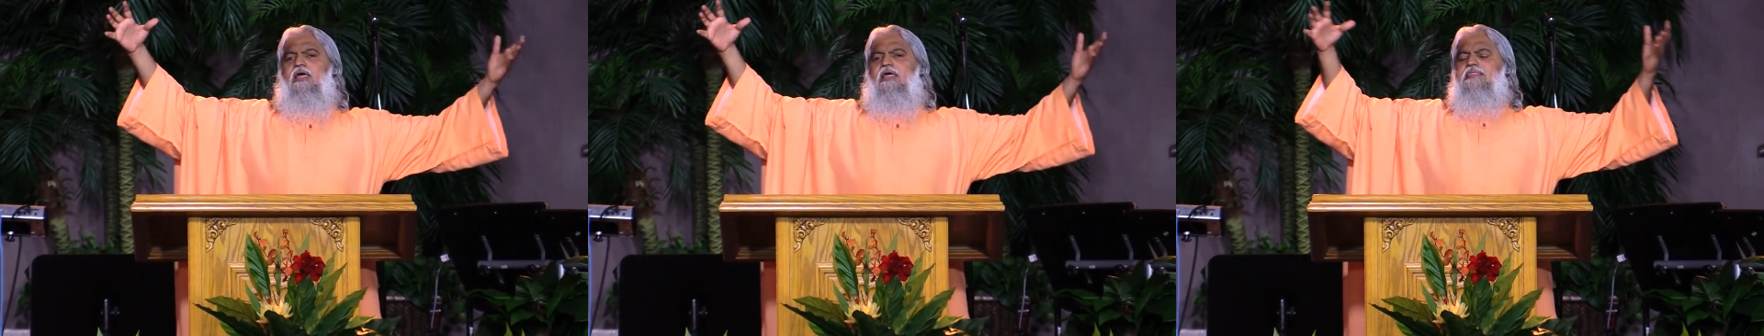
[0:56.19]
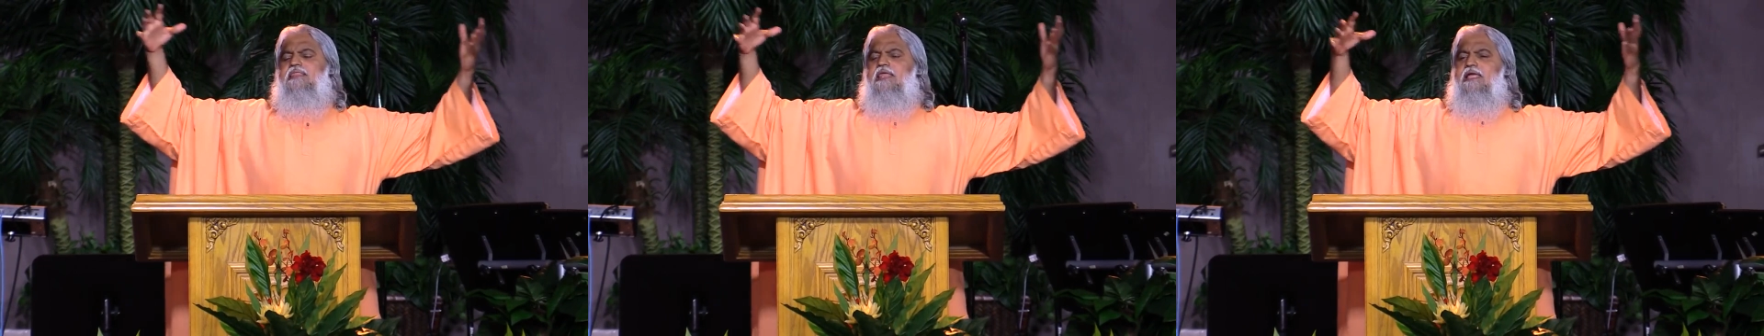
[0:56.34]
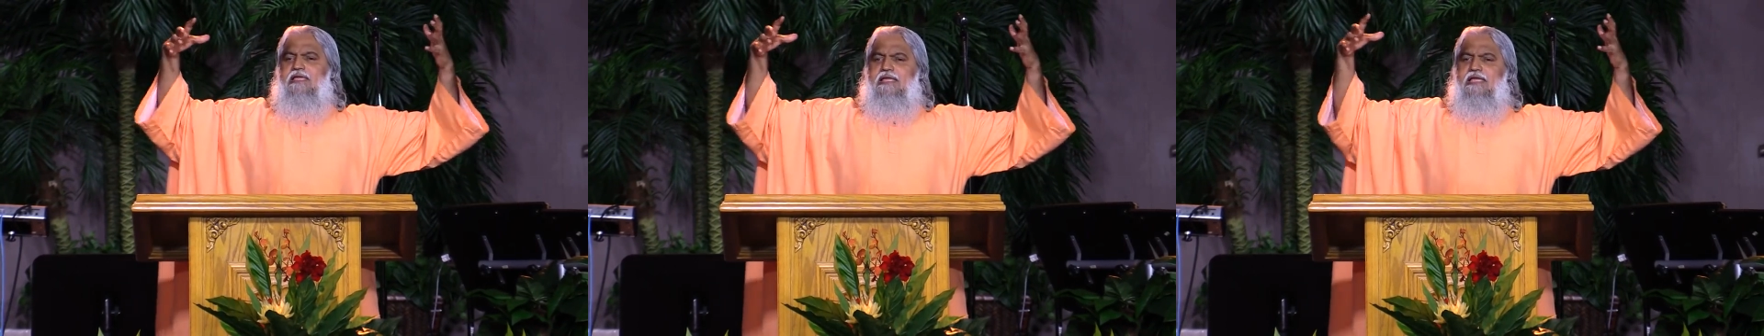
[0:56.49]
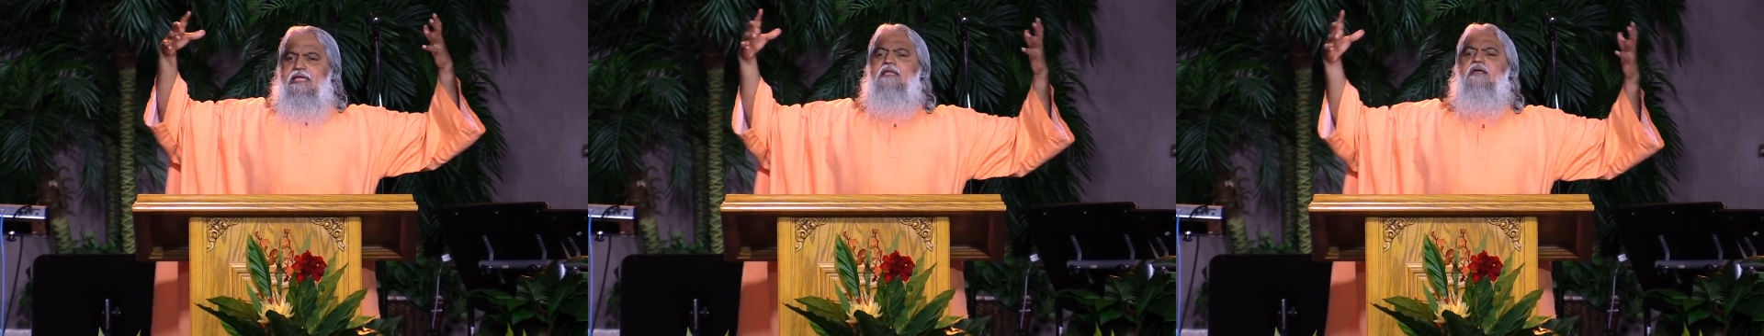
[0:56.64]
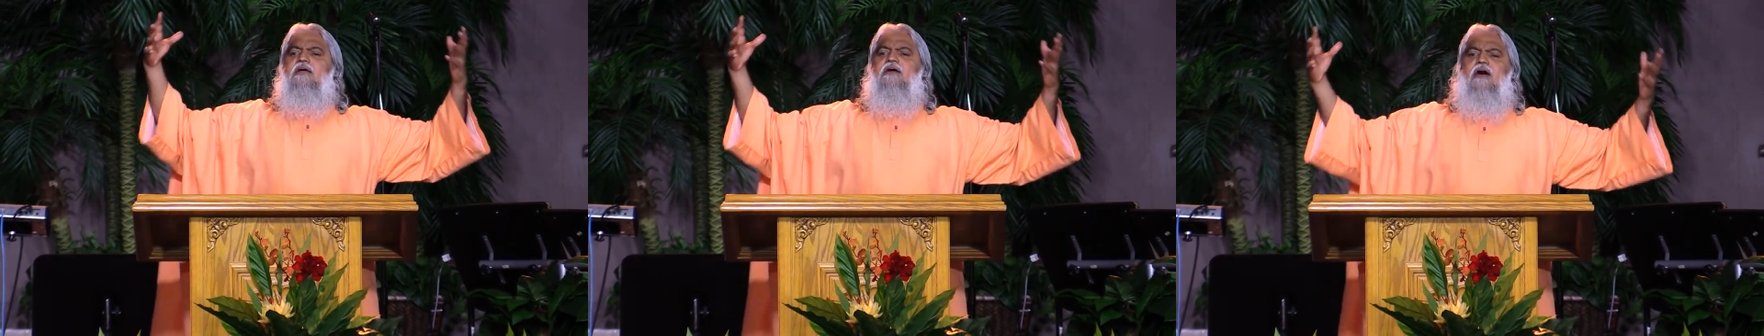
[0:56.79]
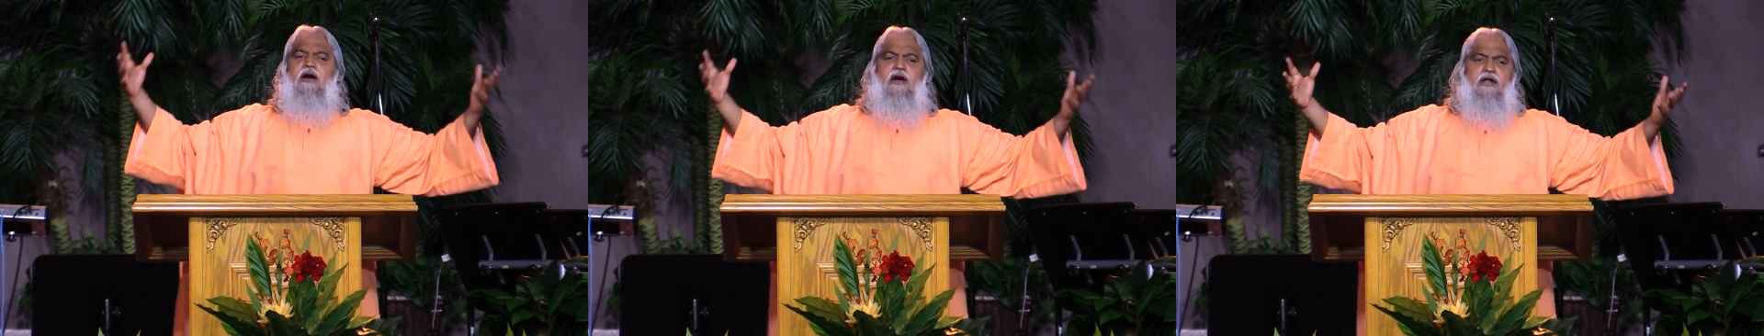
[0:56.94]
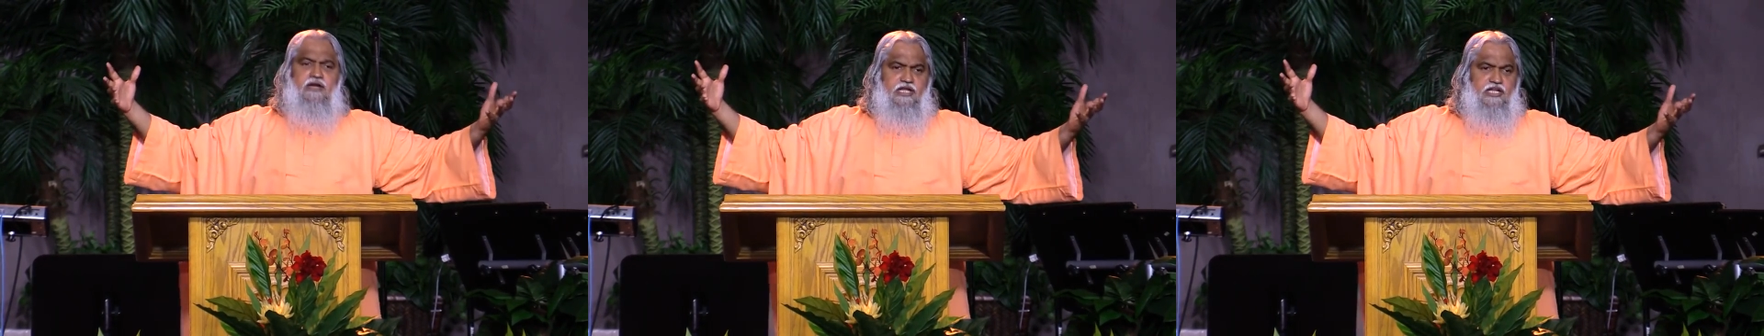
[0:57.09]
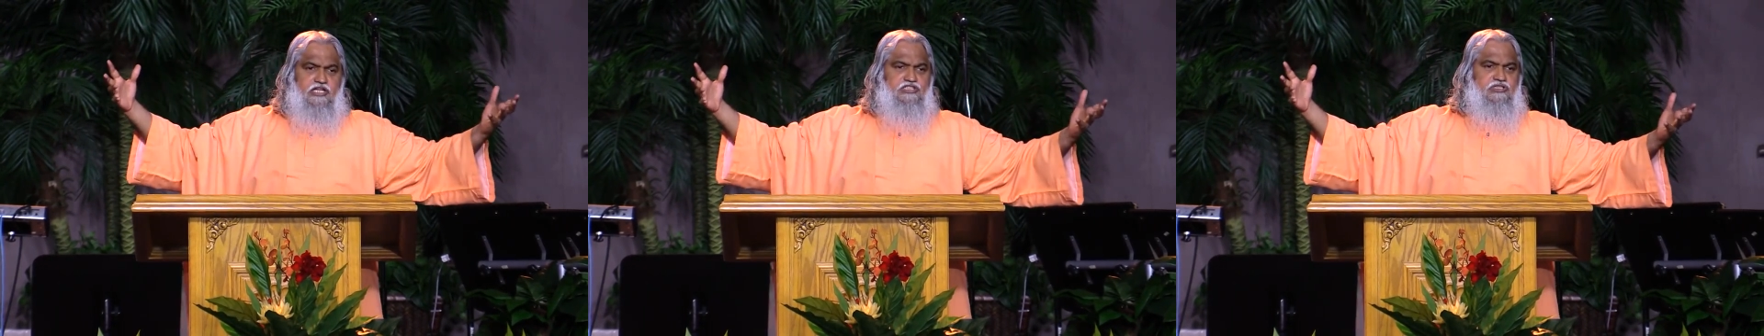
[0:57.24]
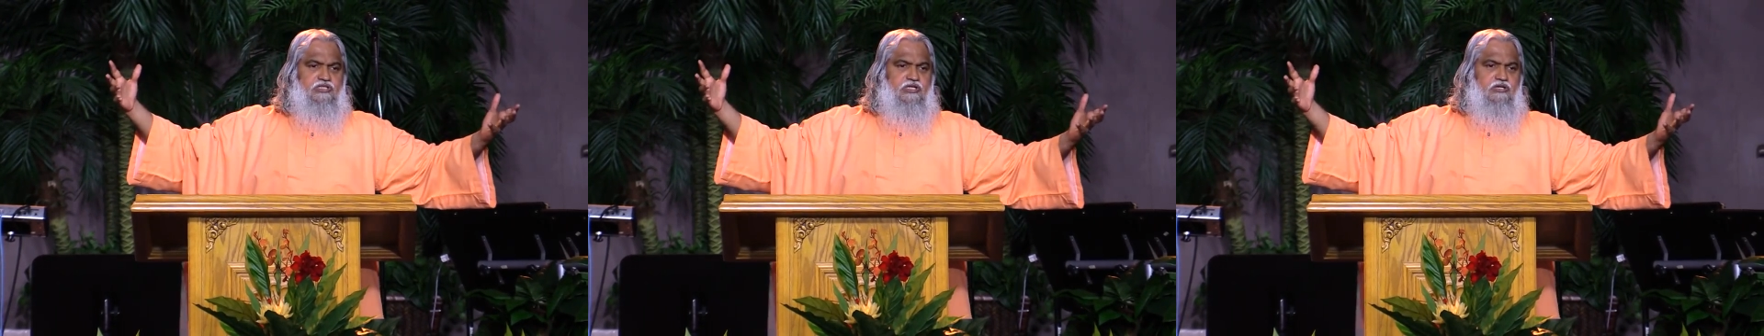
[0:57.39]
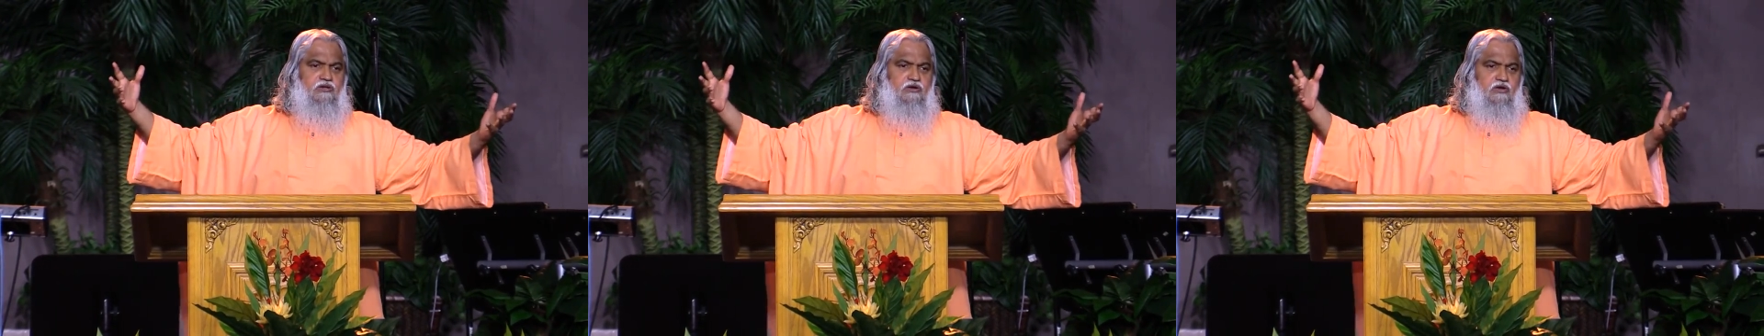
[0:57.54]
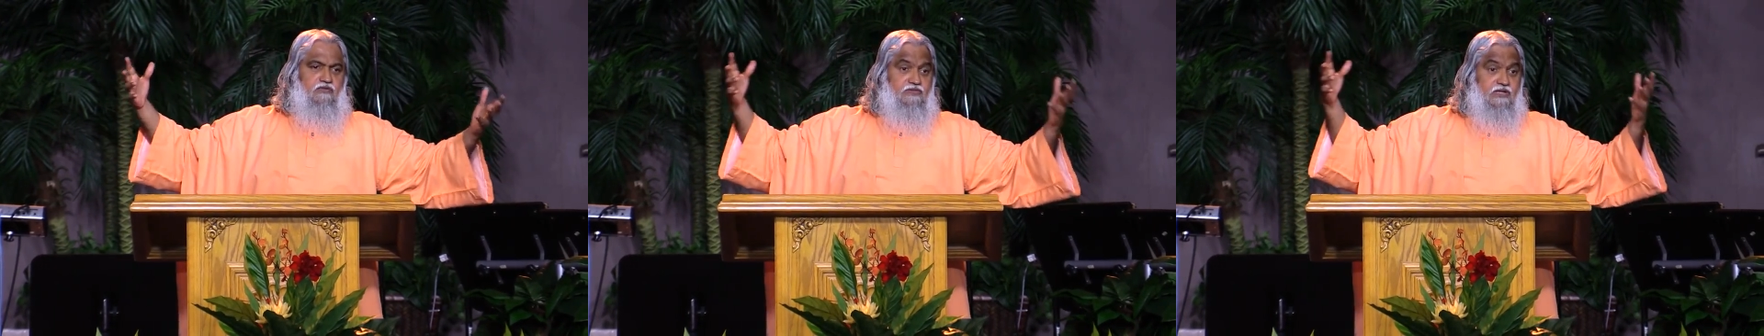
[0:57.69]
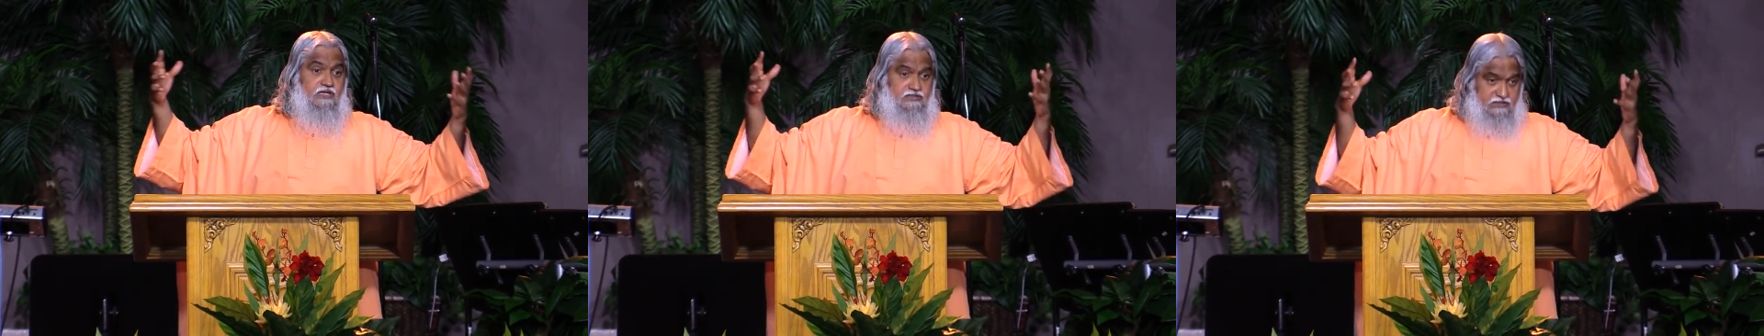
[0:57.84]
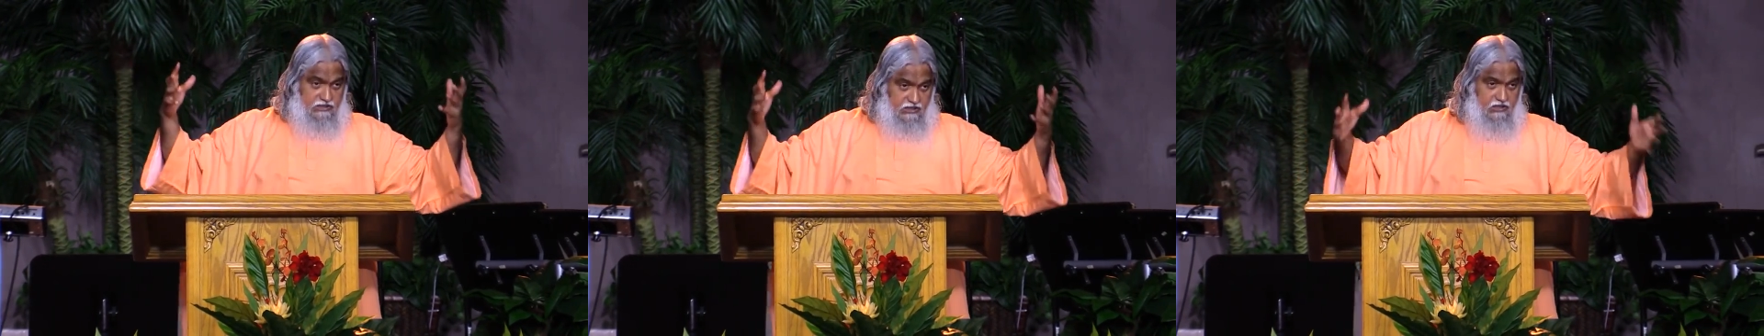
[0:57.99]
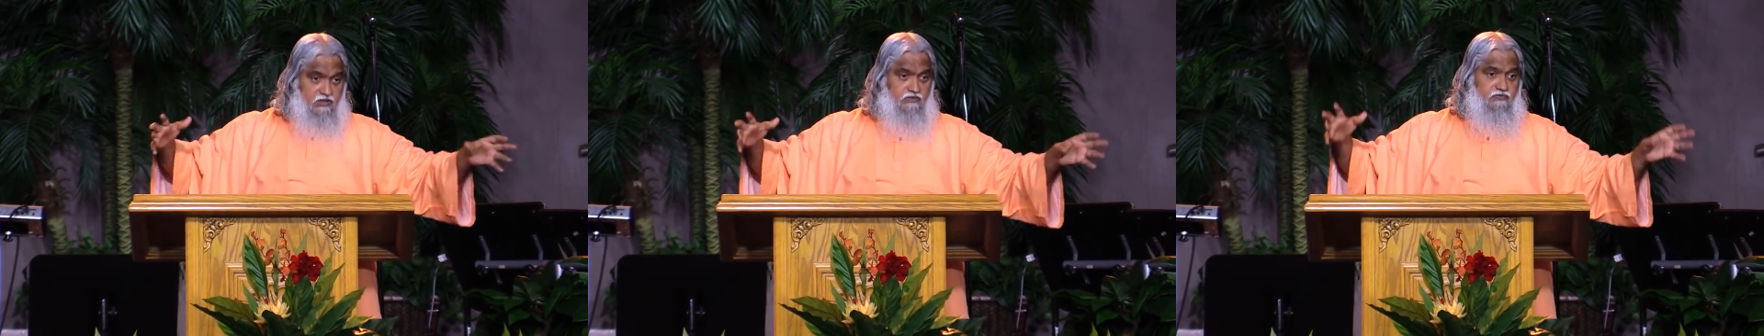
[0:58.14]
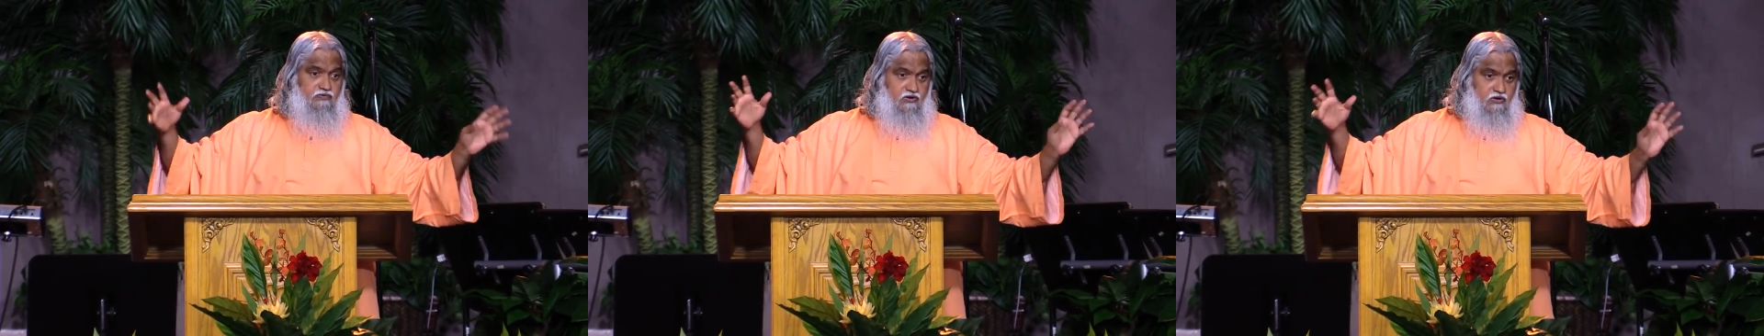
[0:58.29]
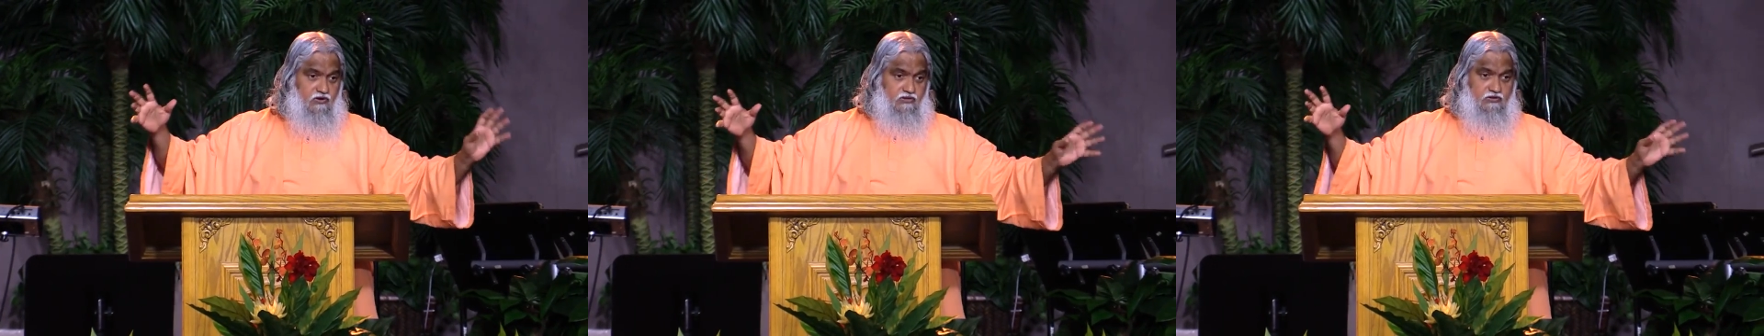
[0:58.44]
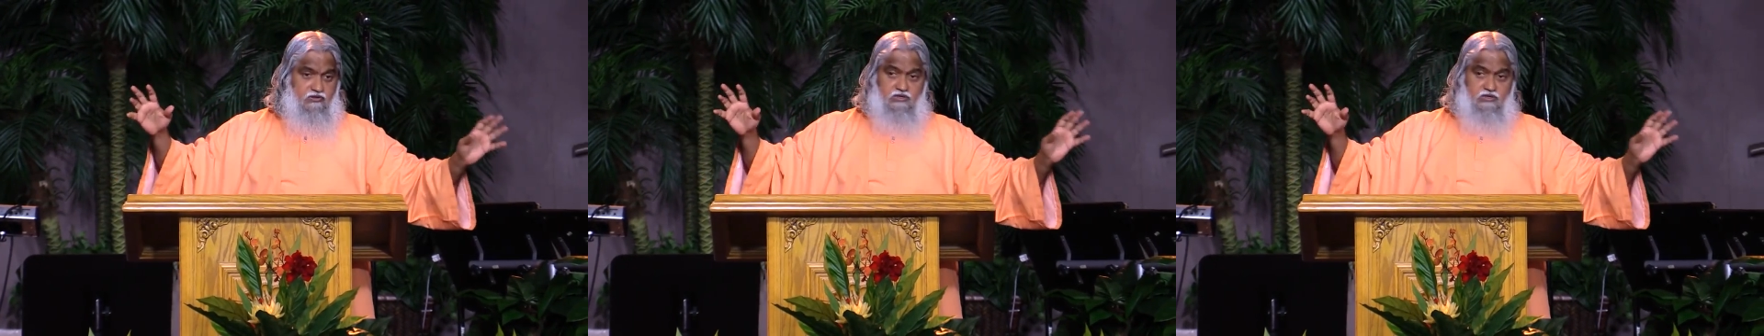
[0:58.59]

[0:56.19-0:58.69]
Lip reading: the incarnation of the Son of God.